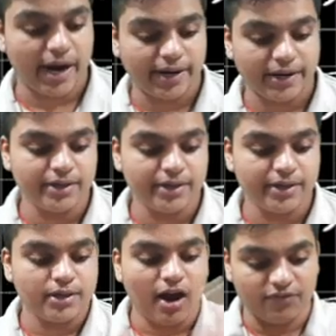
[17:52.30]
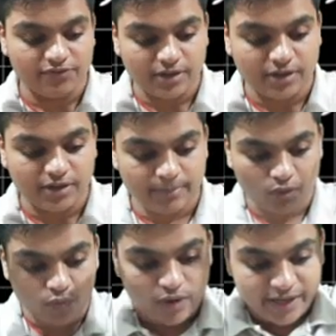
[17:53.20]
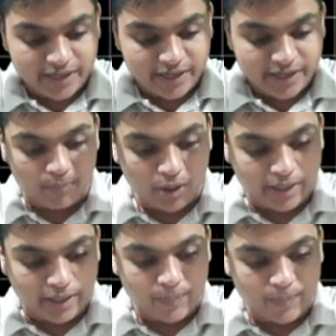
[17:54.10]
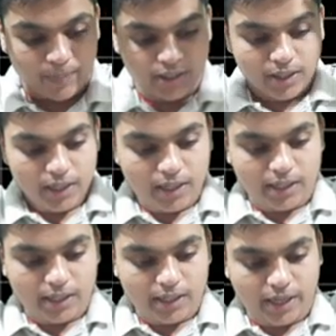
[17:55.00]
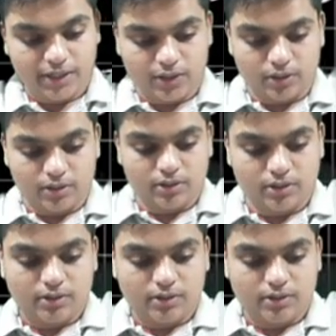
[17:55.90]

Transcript: is added after birth. Very important point. Write it down.